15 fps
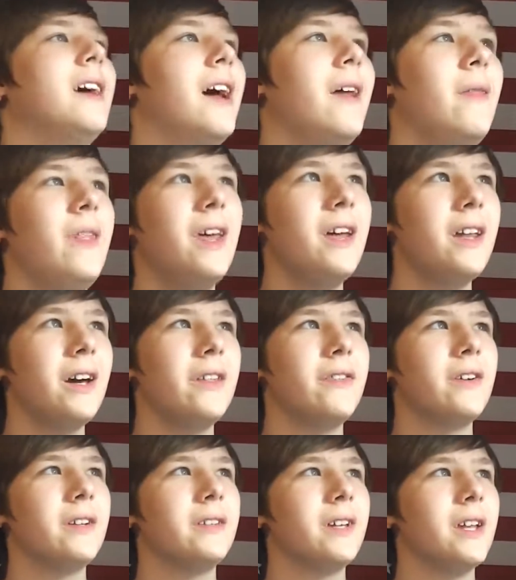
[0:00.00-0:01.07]
And then I
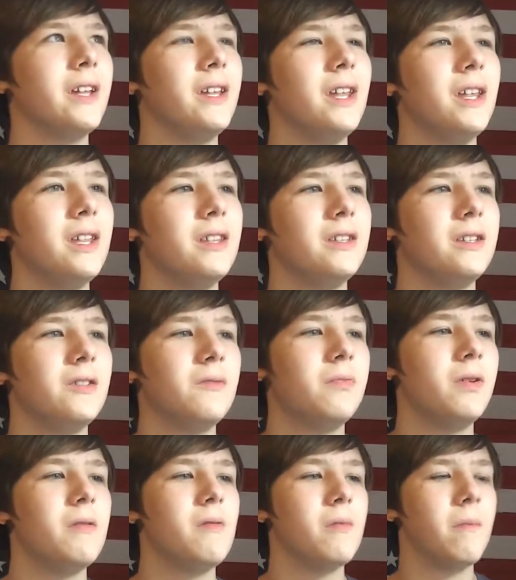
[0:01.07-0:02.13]
thought that I needed to
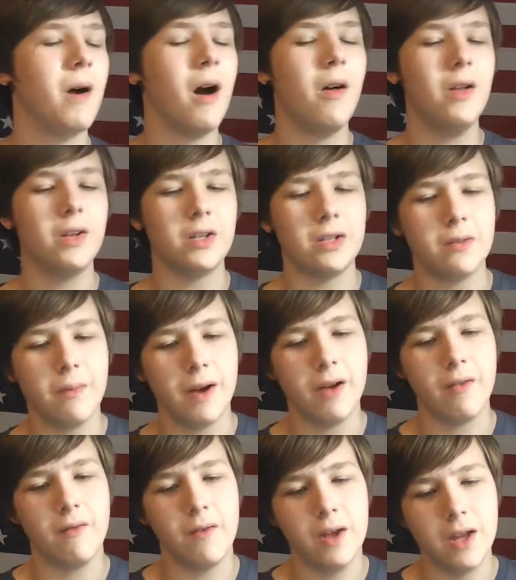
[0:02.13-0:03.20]
put more polish into my
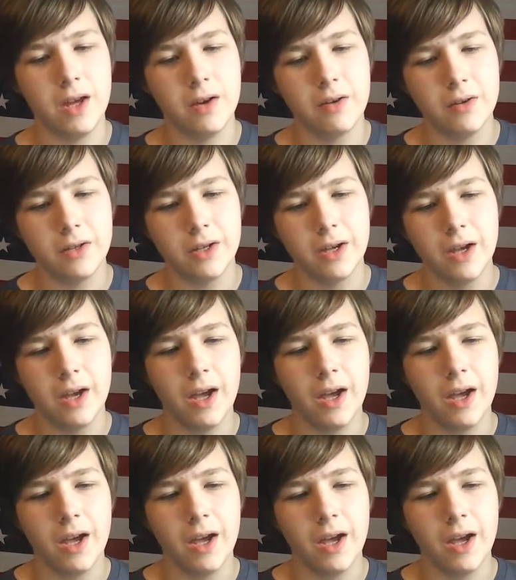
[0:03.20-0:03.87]
own videos,